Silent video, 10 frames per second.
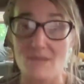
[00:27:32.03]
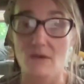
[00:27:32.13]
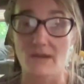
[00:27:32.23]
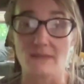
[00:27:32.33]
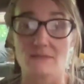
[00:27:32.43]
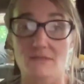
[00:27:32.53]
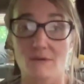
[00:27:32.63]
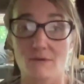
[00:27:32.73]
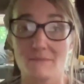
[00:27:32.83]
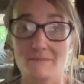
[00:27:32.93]
Okay,
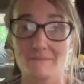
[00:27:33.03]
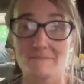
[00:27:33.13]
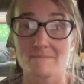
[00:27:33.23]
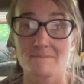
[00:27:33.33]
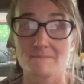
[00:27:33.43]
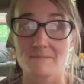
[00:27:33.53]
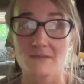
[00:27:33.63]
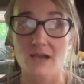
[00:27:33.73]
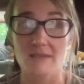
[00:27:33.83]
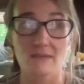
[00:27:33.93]
so
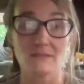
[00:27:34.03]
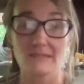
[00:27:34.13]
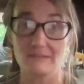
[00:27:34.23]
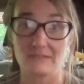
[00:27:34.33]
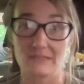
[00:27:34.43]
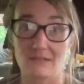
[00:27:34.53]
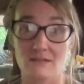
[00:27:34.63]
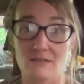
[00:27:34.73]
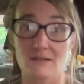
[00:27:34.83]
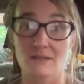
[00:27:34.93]
I think I'll leave it
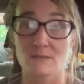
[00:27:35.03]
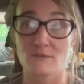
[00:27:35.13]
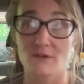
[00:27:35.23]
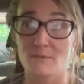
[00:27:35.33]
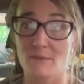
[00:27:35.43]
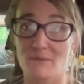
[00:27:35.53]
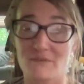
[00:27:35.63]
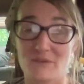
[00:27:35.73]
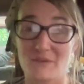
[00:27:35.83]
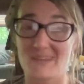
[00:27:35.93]
there. I'm trying to remember
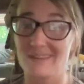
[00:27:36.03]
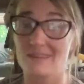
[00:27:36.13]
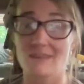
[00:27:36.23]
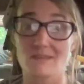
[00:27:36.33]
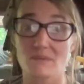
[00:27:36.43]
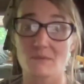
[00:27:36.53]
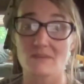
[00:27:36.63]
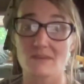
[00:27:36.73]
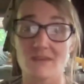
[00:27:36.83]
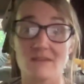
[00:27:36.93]
if there was anything else I want
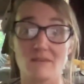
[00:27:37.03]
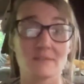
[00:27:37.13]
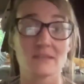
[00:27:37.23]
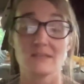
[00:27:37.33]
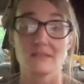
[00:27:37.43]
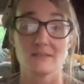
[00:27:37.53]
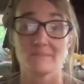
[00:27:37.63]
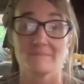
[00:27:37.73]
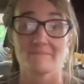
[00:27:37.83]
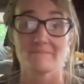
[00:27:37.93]
to say. No.
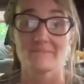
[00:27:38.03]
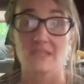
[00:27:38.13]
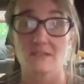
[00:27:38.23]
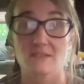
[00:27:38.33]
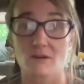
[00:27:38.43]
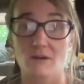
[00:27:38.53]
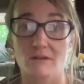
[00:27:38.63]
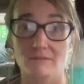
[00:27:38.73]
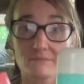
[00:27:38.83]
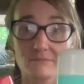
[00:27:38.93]
These
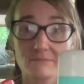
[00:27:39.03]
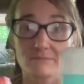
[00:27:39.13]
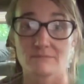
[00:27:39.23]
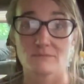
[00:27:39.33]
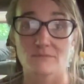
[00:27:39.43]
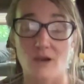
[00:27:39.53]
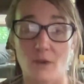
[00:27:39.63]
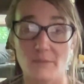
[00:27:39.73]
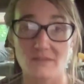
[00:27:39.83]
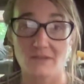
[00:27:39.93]
are
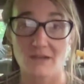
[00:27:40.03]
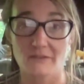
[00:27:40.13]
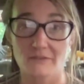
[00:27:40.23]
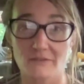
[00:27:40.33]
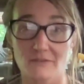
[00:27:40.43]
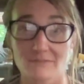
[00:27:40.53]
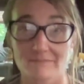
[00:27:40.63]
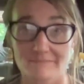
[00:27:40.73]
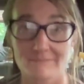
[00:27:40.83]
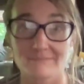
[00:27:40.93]
opposite colors,
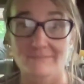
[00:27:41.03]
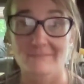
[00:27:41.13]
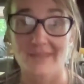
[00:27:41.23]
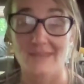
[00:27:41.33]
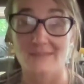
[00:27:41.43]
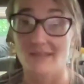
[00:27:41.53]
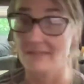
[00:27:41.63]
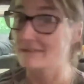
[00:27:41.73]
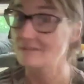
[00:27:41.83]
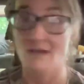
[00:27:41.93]
and
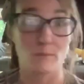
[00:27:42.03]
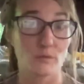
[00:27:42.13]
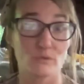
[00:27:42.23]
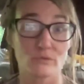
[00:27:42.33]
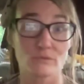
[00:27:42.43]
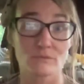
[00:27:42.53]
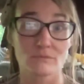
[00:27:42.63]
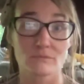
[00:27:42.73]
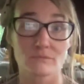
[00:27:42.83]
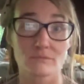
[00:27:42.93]
light does not move.
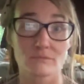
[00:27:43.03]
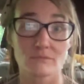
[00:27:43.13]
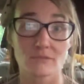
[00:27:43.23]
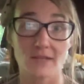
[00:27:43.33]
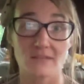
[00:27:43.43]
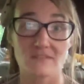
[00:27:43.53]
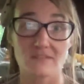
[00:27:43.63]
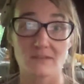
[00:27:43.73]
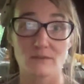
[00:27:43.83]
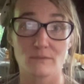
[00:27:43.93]
Light is
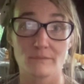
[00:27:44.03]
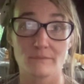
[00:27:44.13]
still.